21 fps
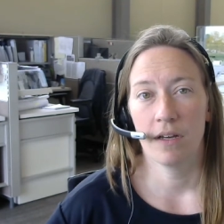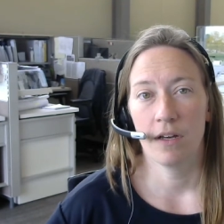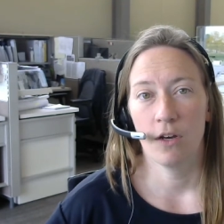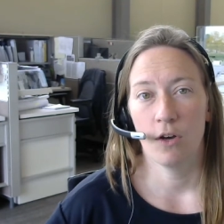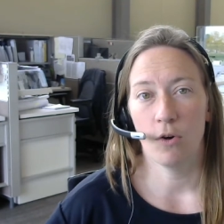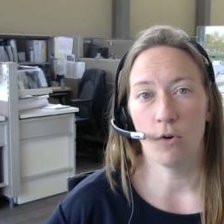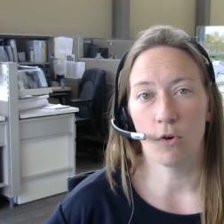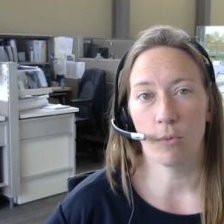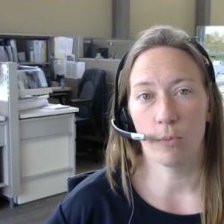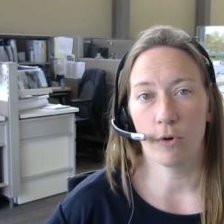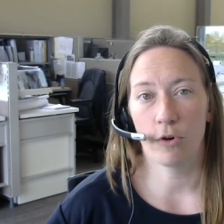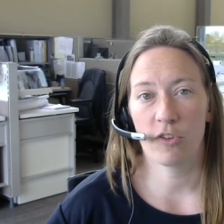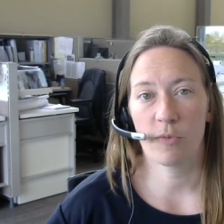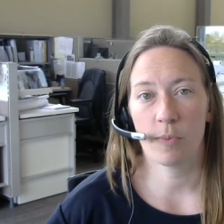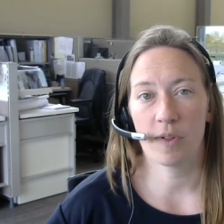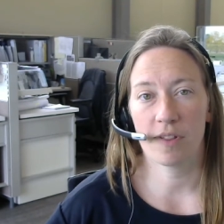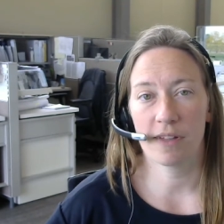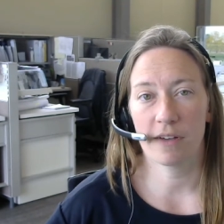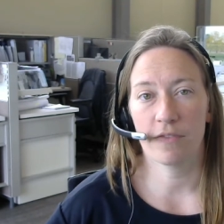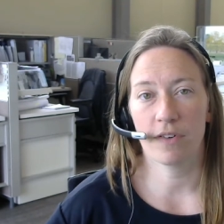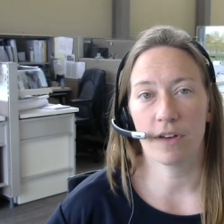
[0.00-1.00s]
or more
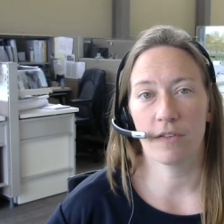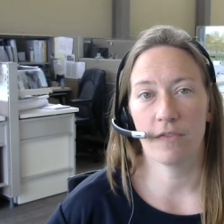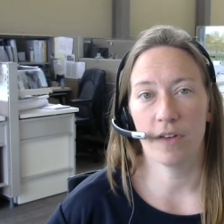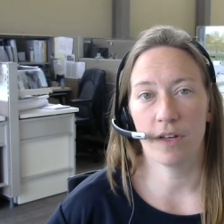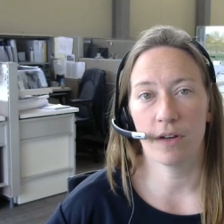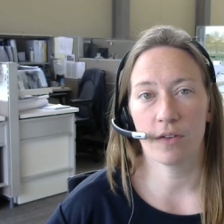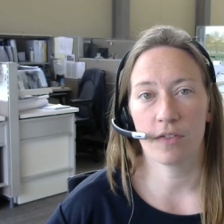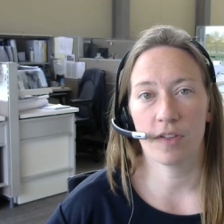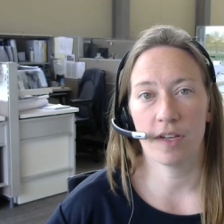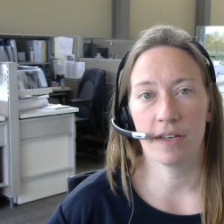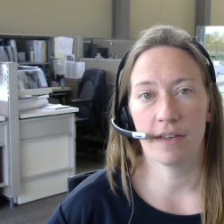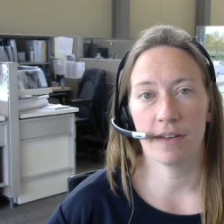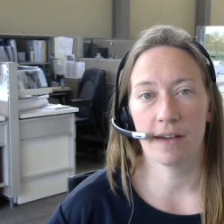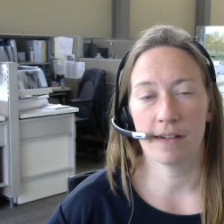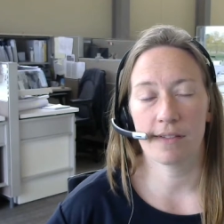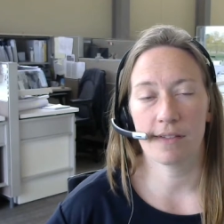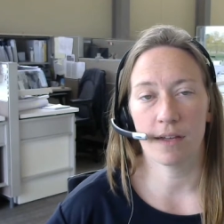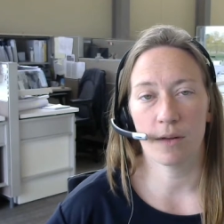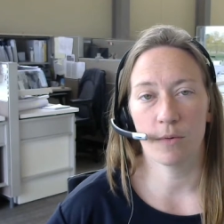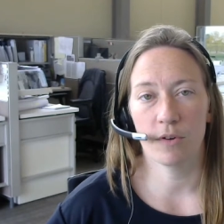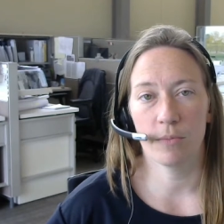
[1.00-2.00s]
specific VOC
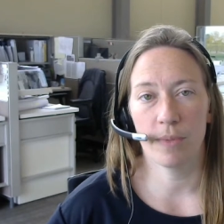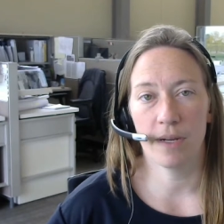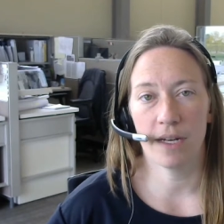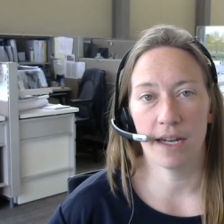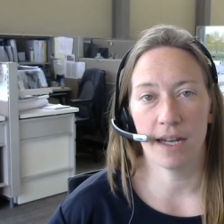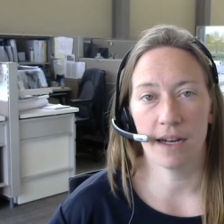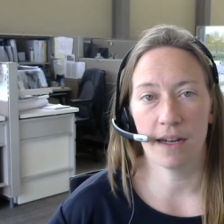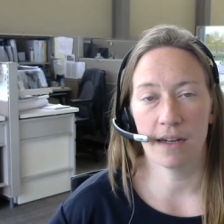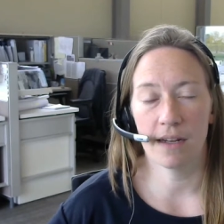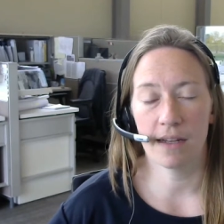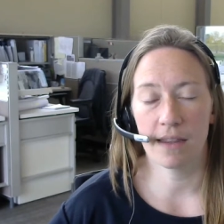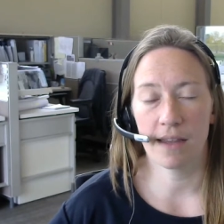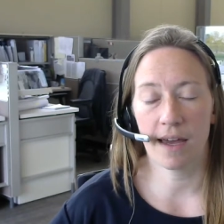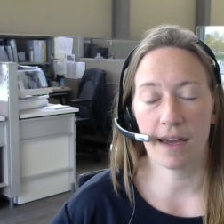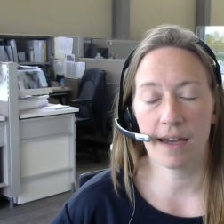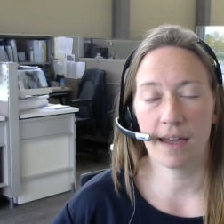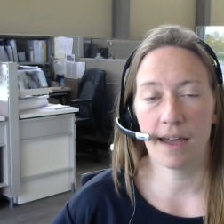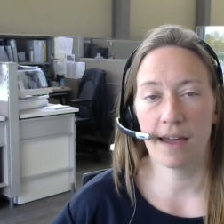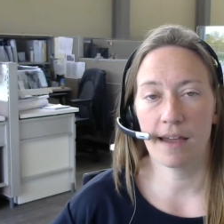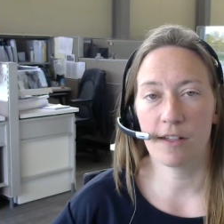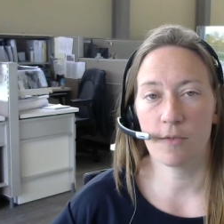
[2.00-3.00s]
testing would be needed in
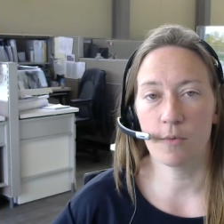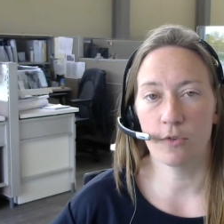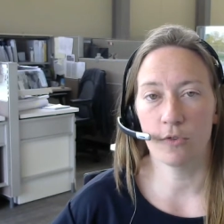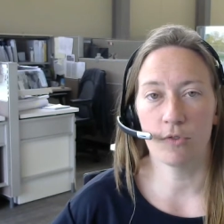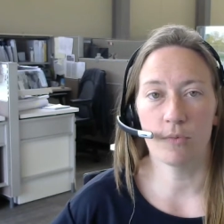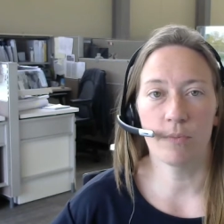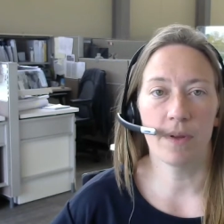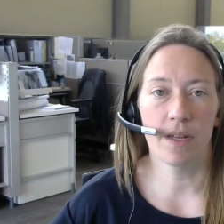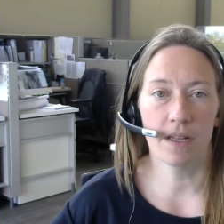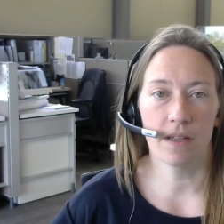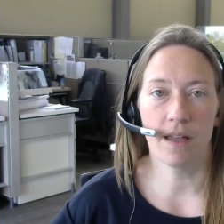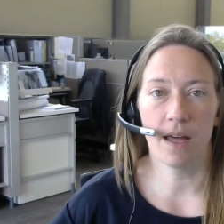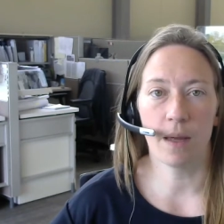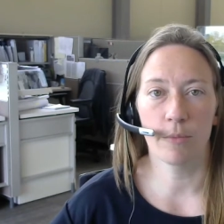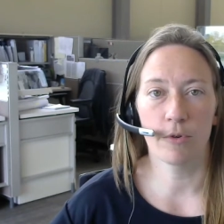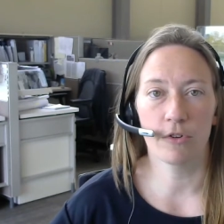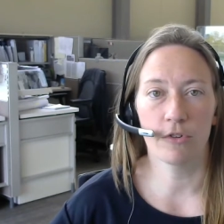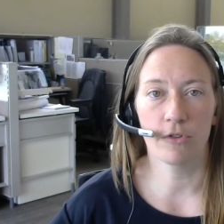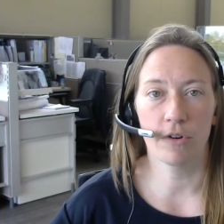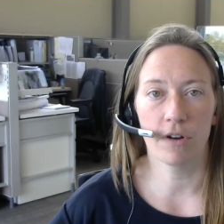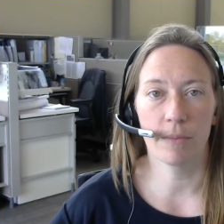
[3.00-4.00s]
that case, which would be a
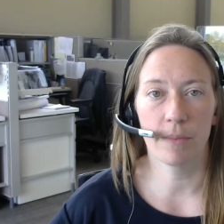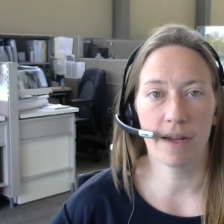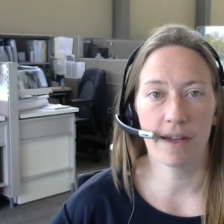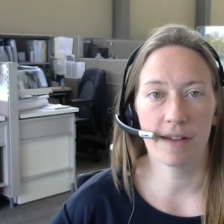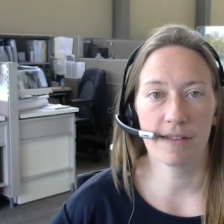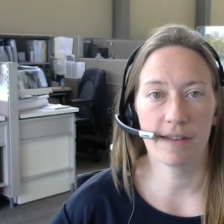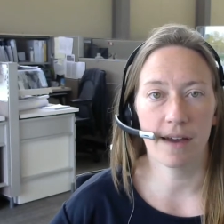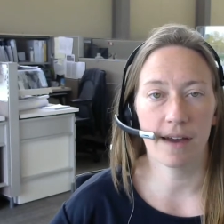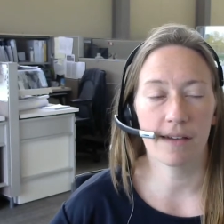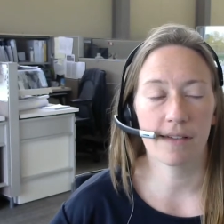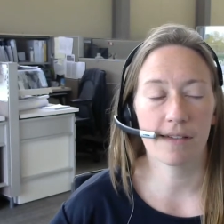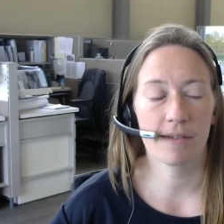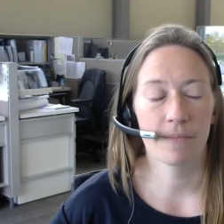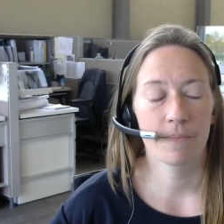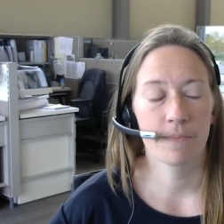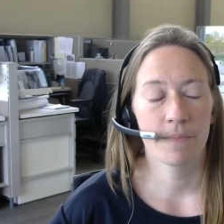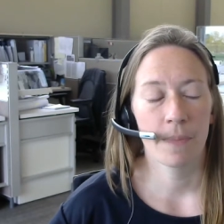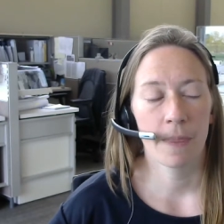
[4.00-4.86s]
laboratory-based test.